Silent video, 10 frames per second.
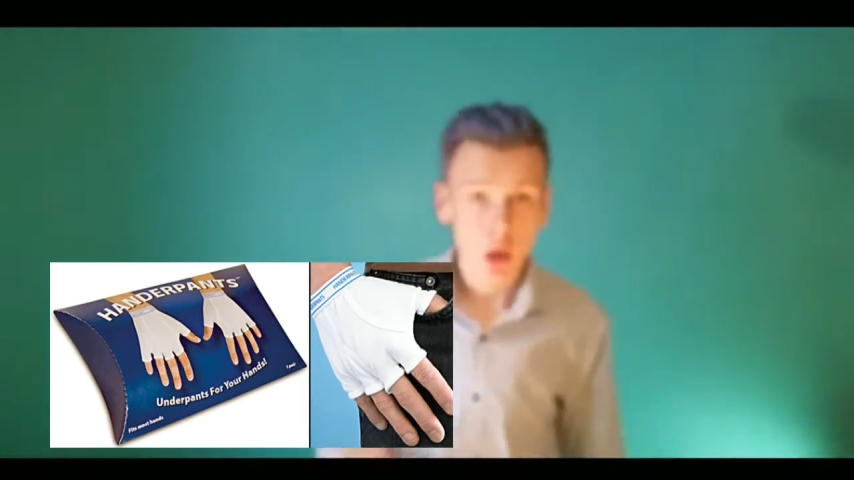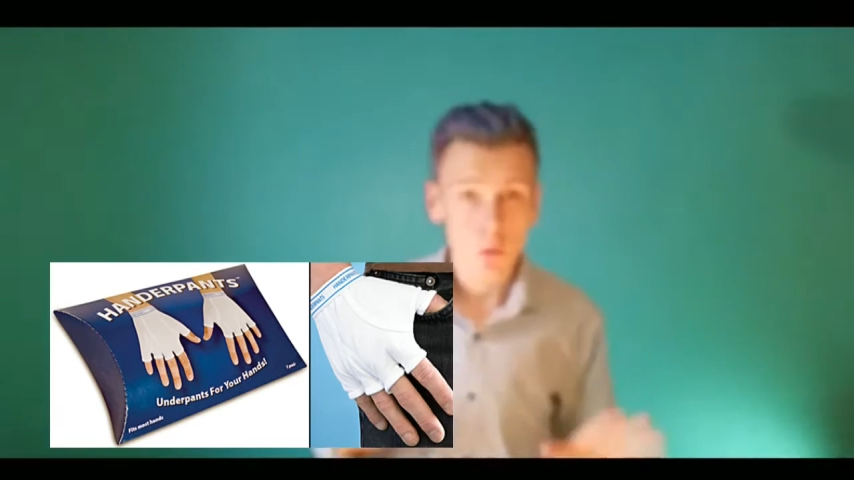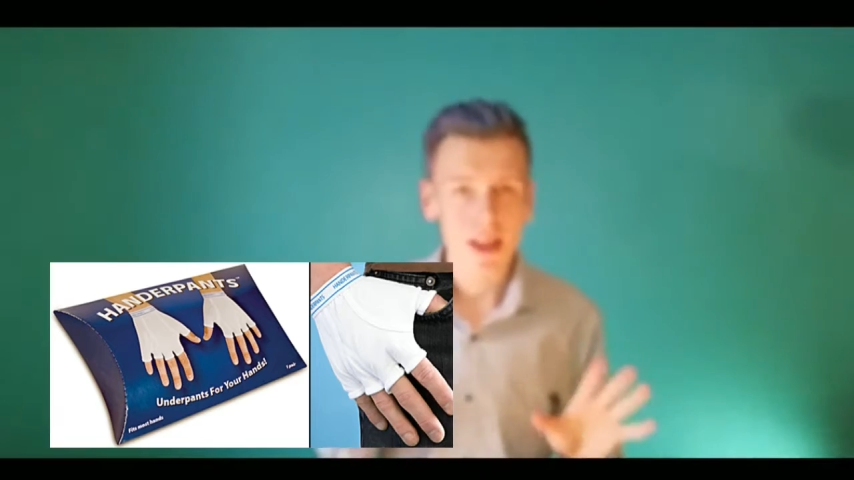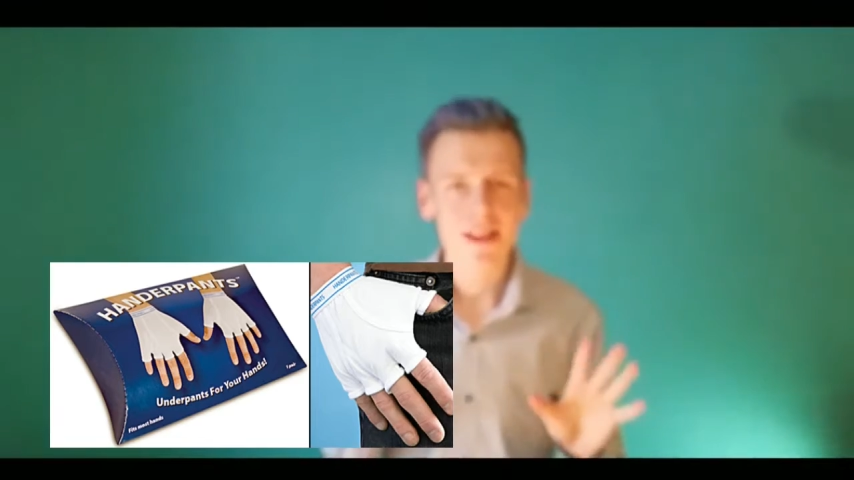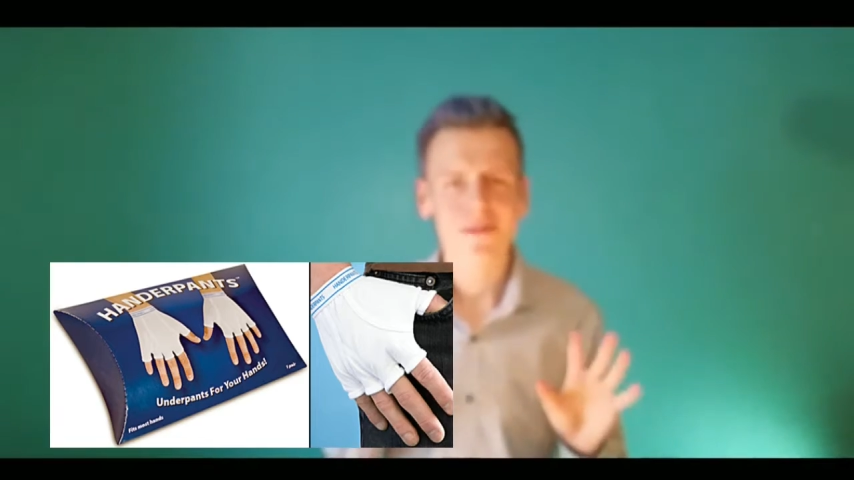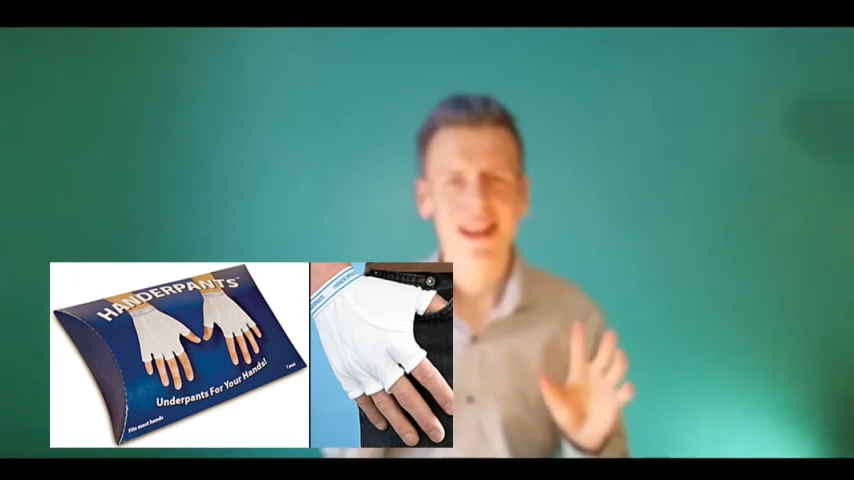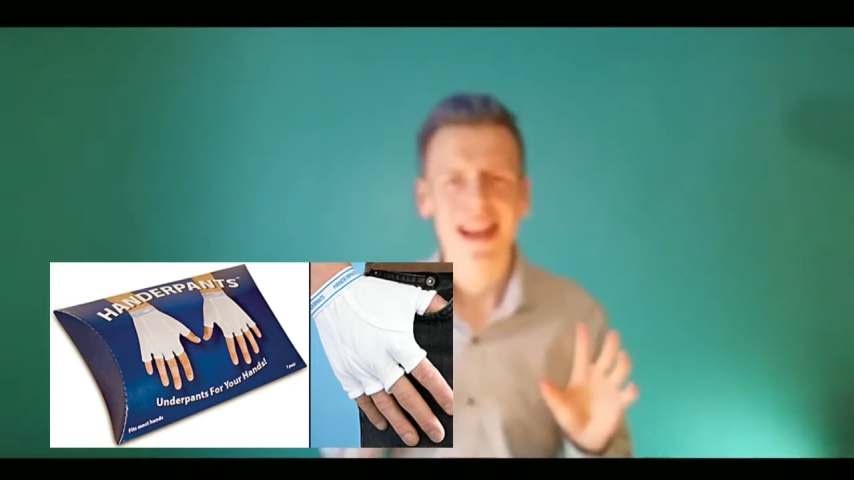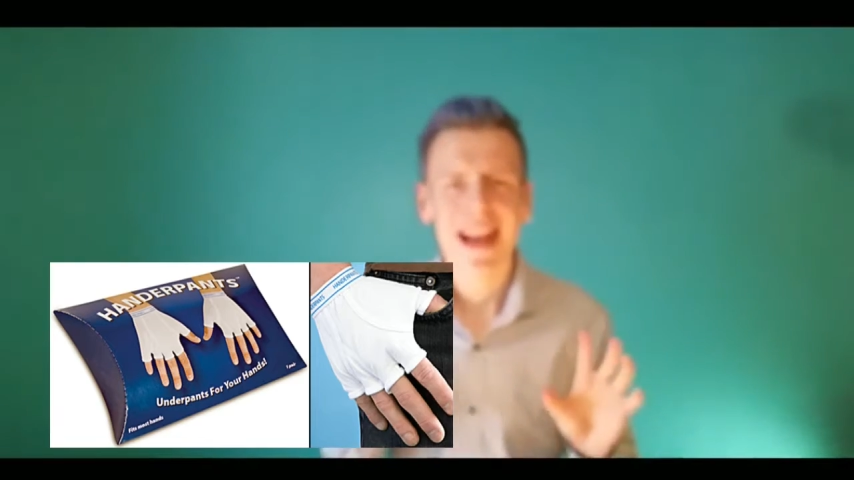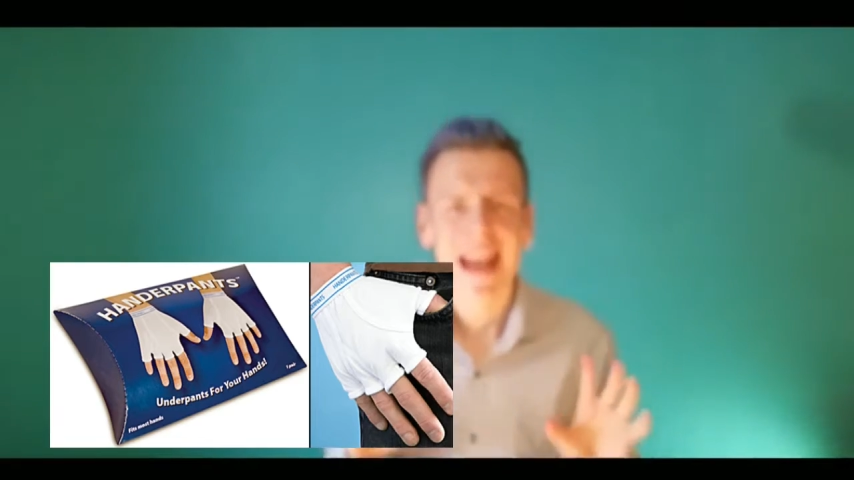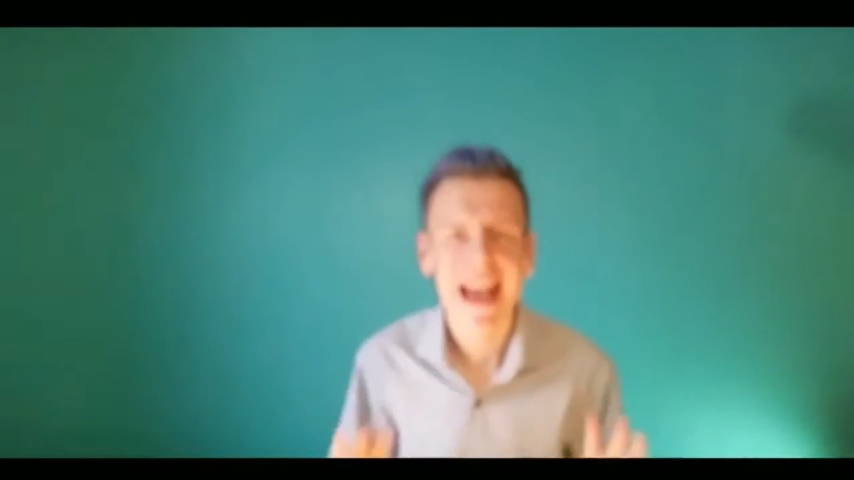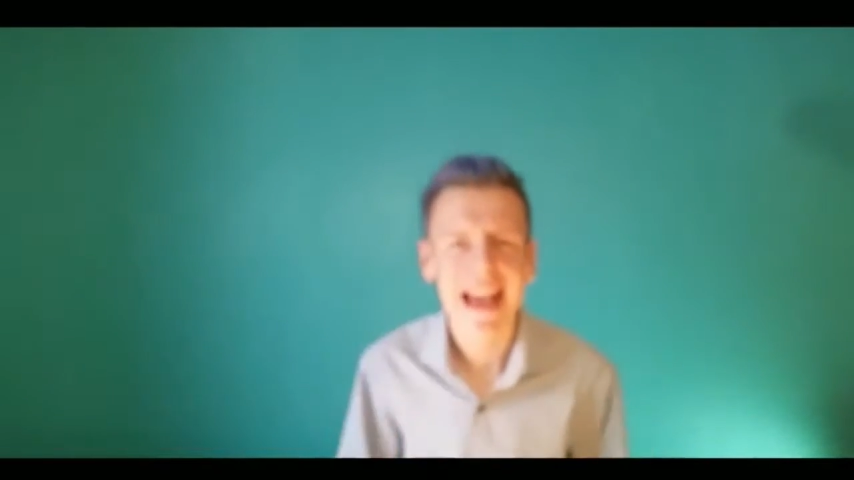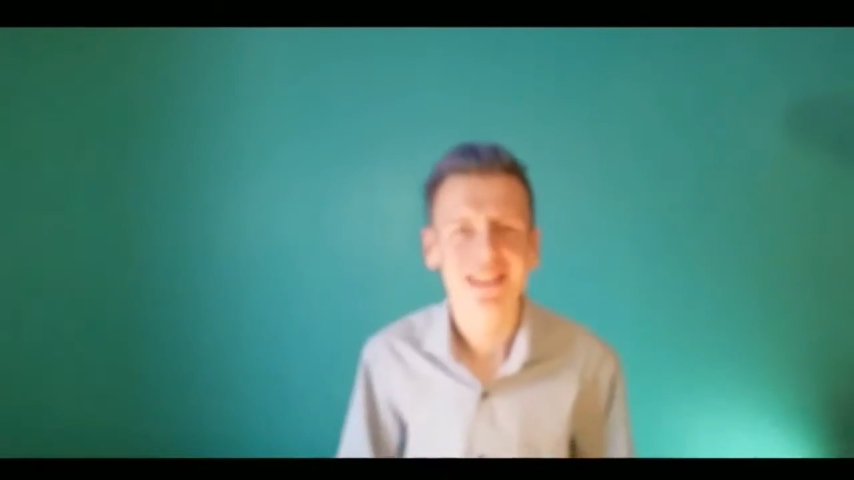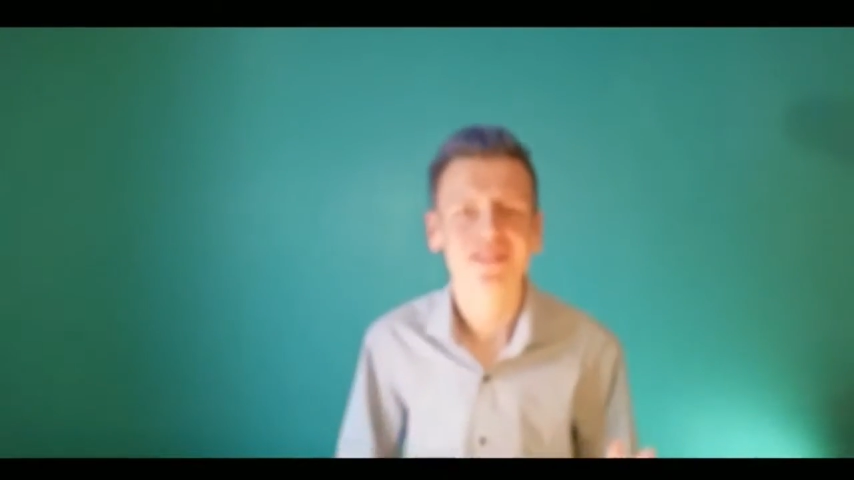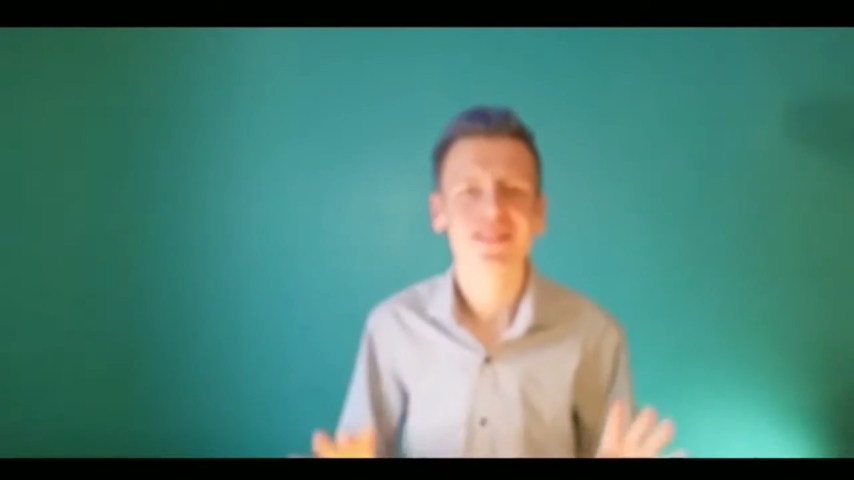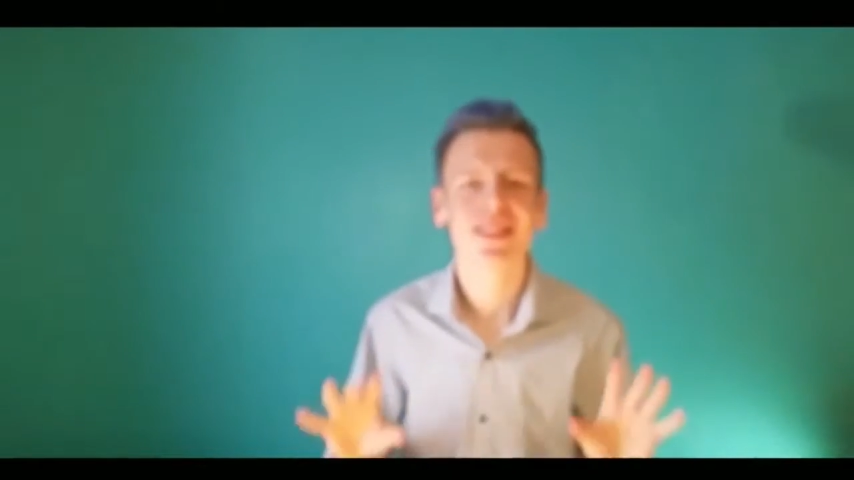We have
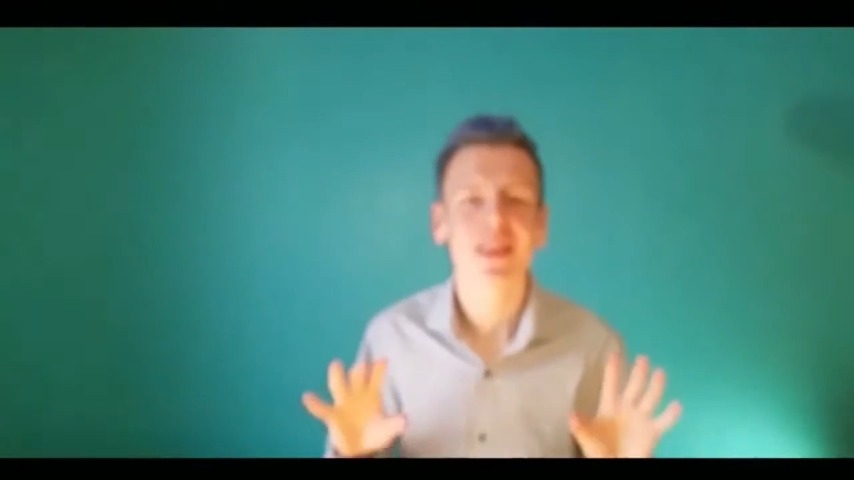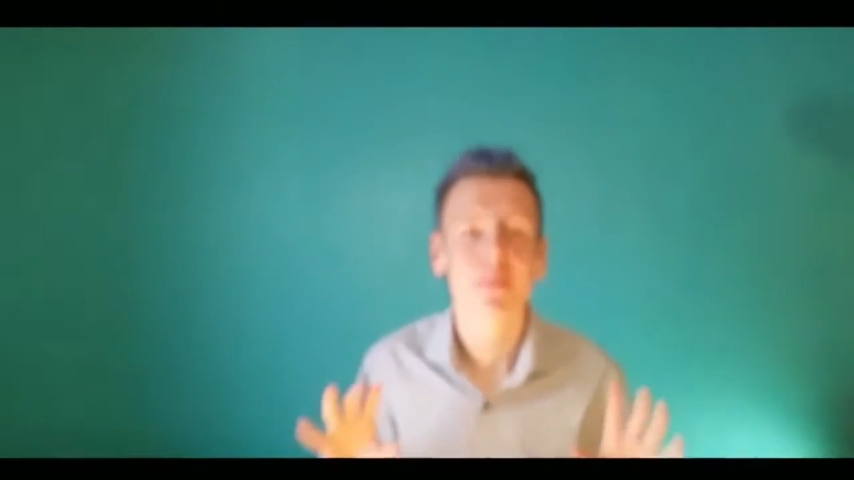hand